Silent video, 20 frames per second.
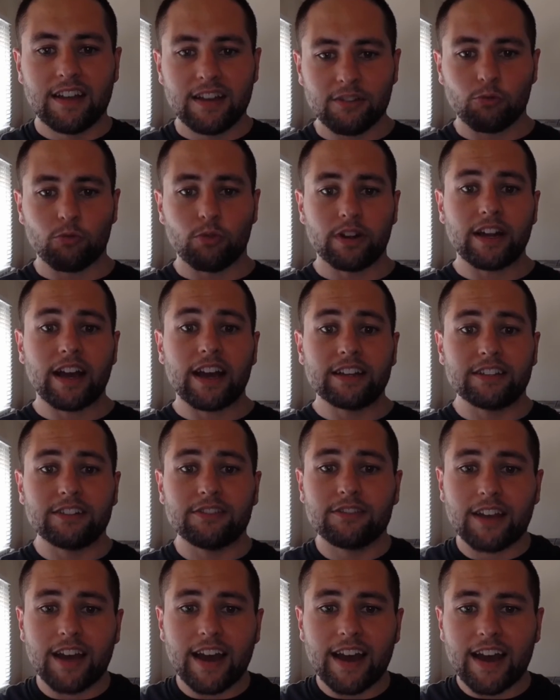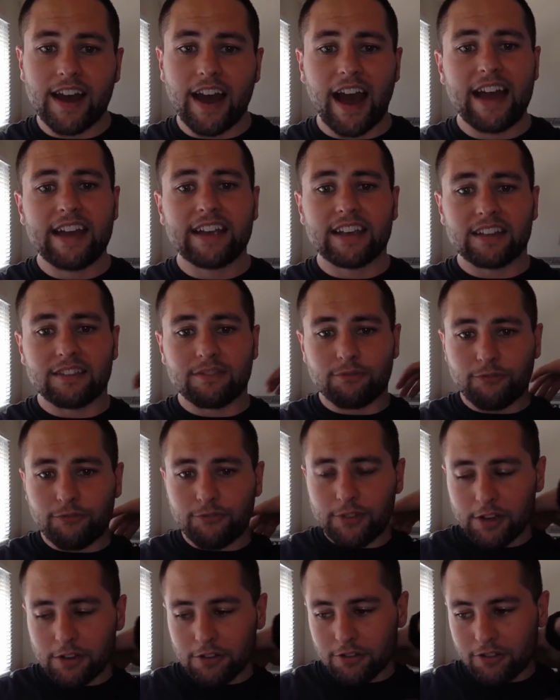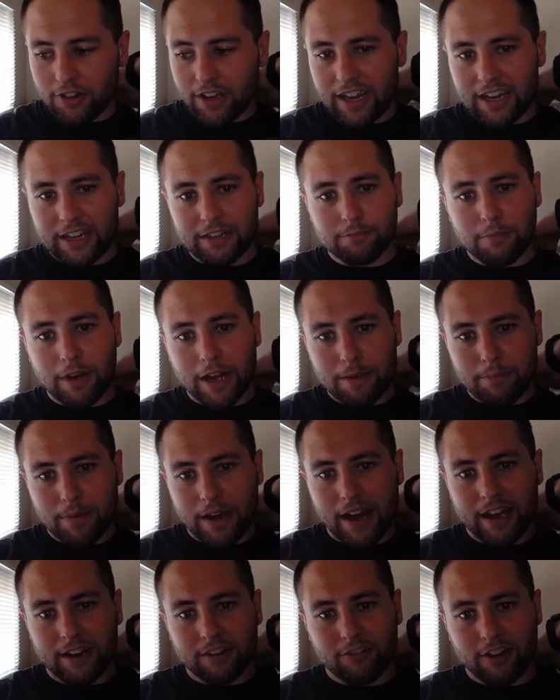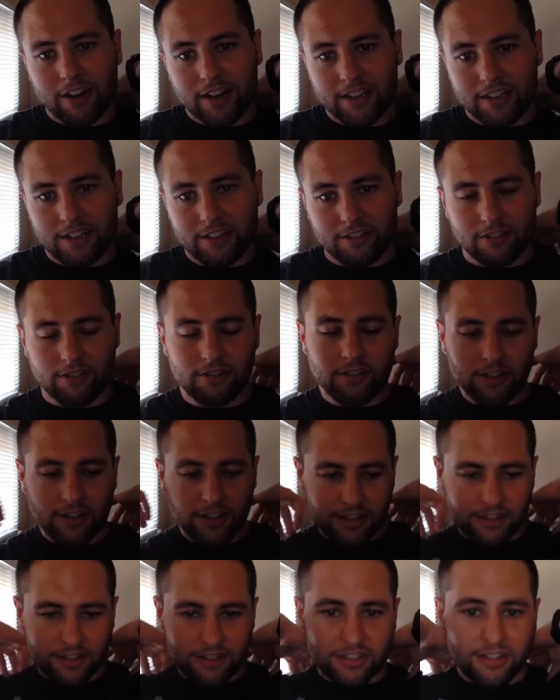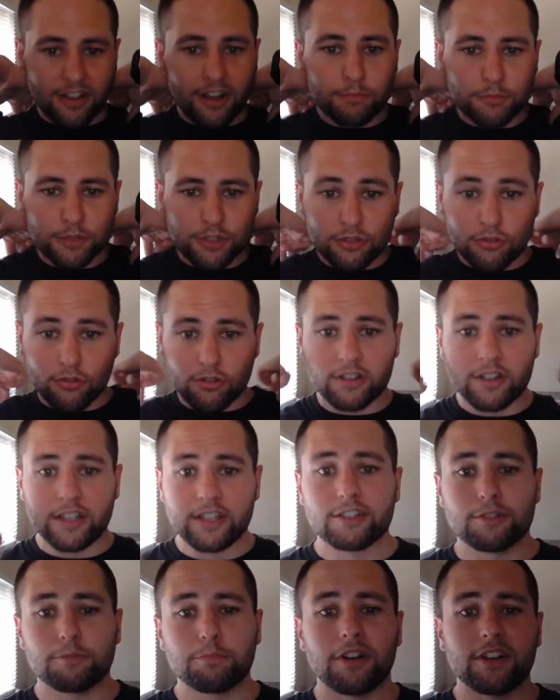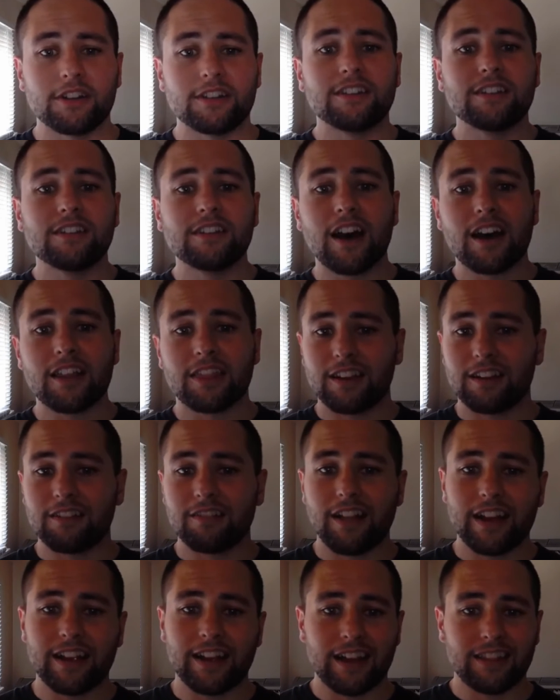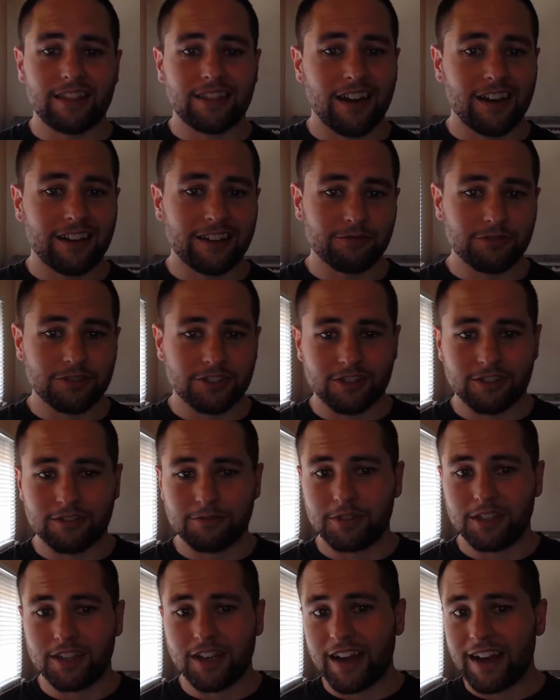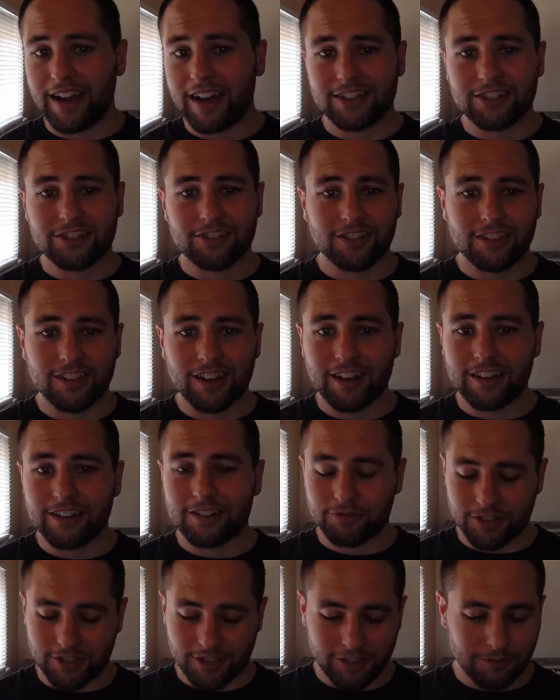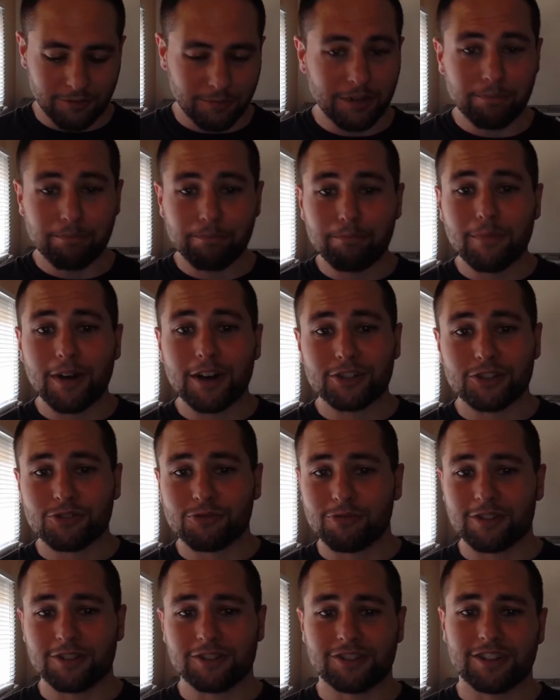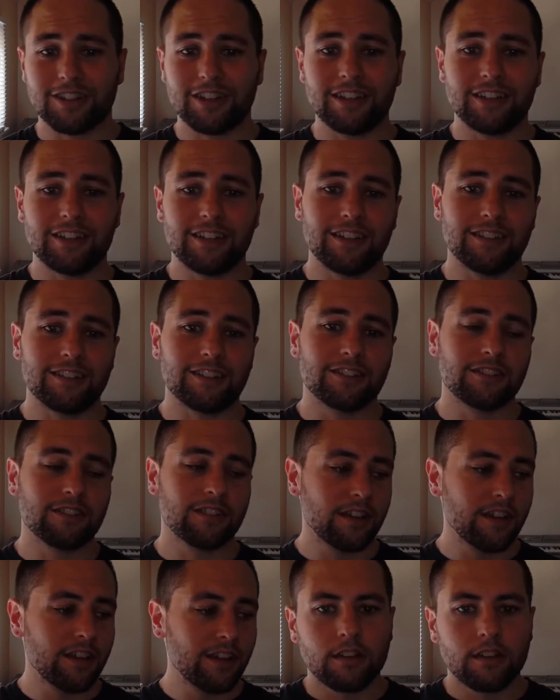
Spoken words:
when I do that, I can feel in my back right here some soreness, but nothing like I thought it was going to be. I actually thought it was going to be much worse than it is.